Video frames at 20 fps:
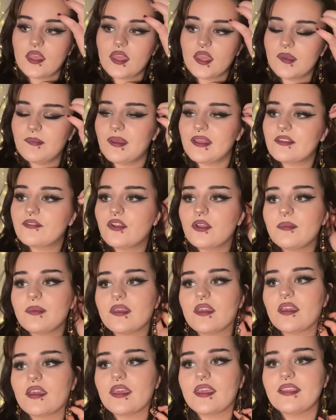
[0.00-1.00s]

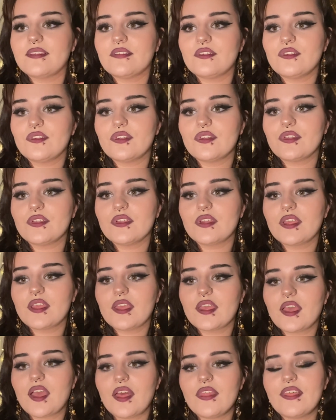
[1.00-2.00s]
Emetophobia isn't,
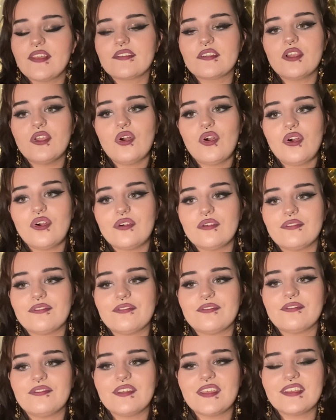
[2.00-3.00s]
there's a lot
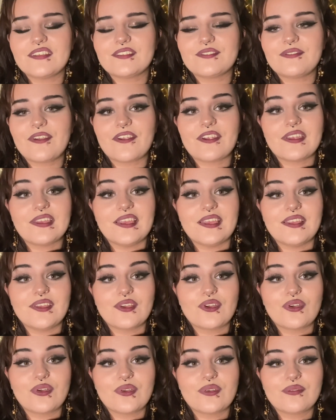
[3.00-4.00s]
of, it's very
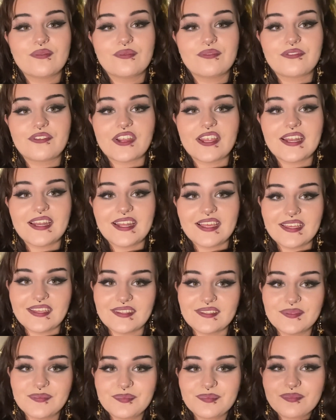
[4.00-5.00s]
freely,